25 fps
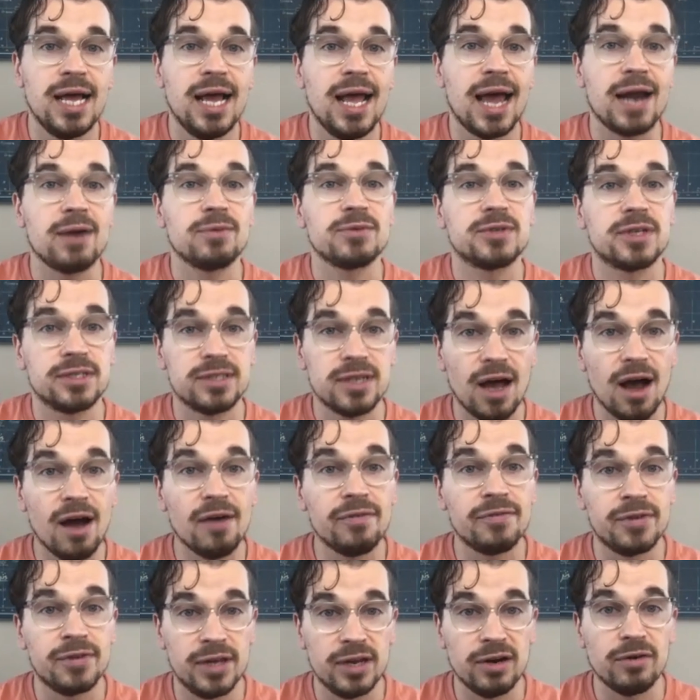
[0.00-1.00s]
And it was a
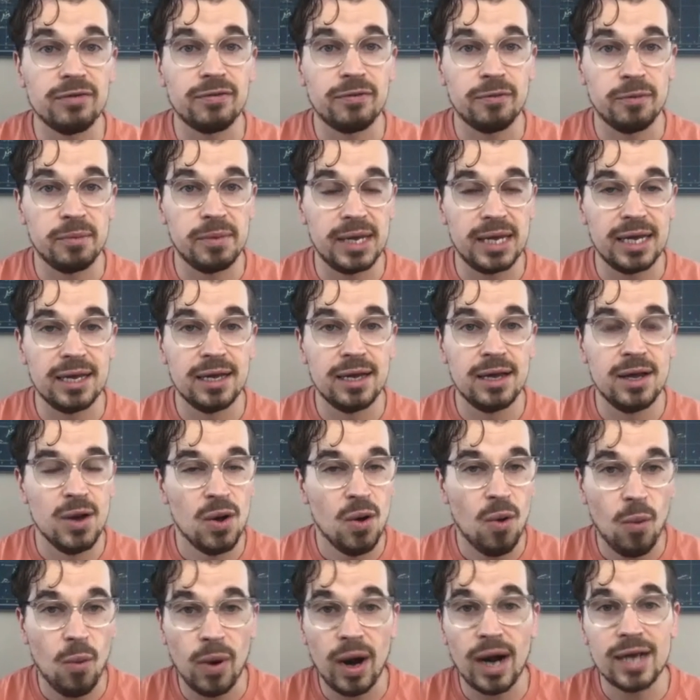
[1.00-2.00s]
tough year for me.
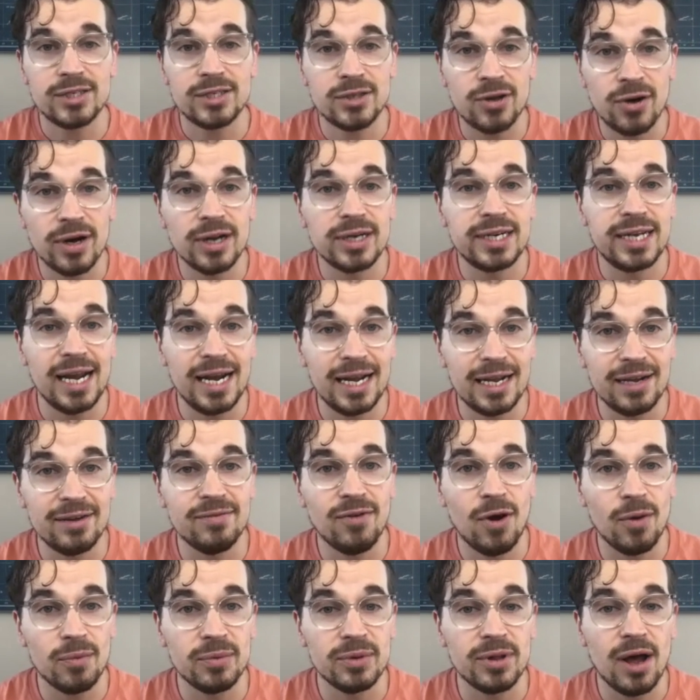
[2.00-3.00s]
When I started getting
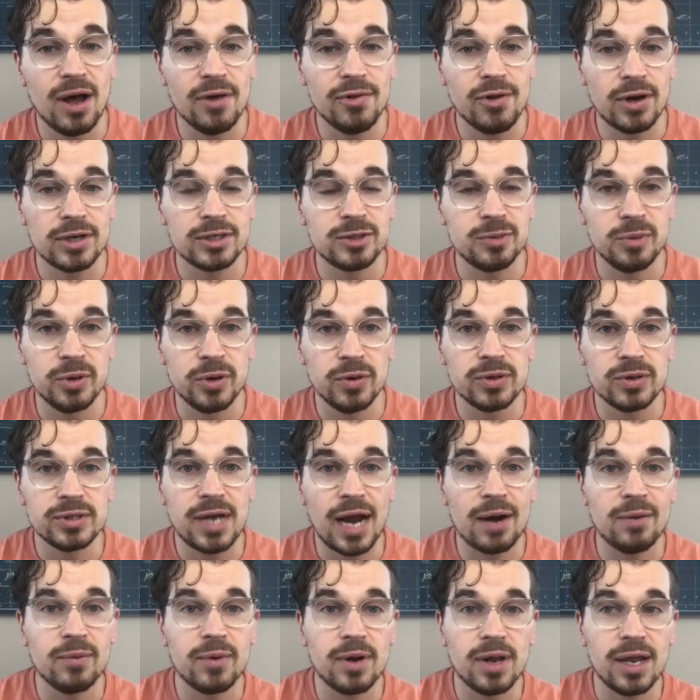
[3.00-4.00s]
involved with other entrepreneurs,
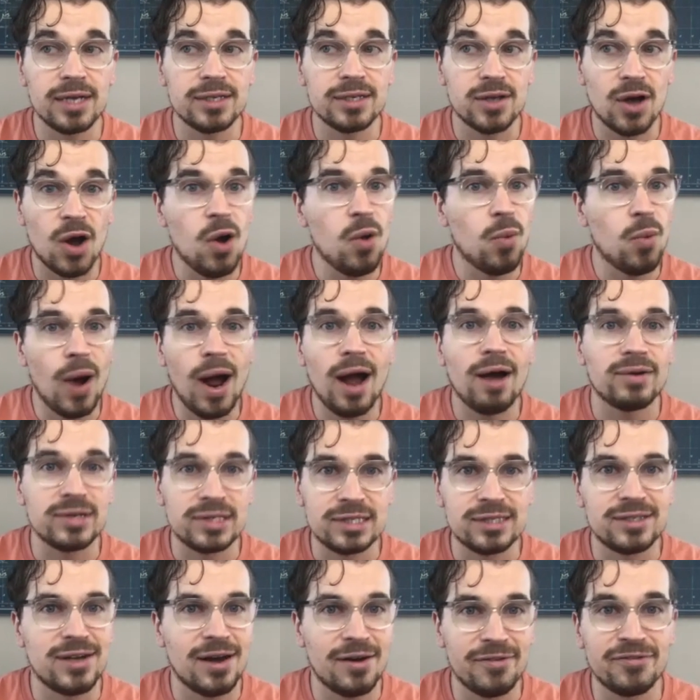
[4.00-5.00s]
I realized, oh, wow,
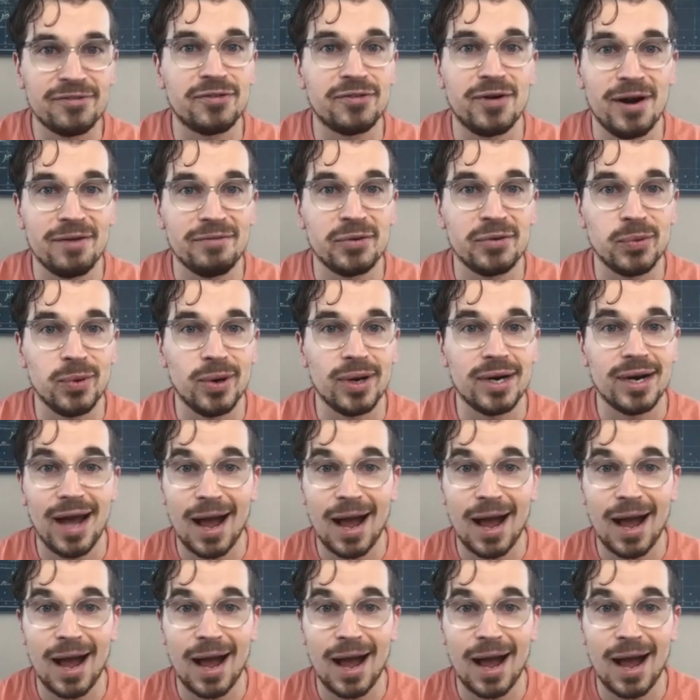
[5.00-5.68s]
it's tough for everyone.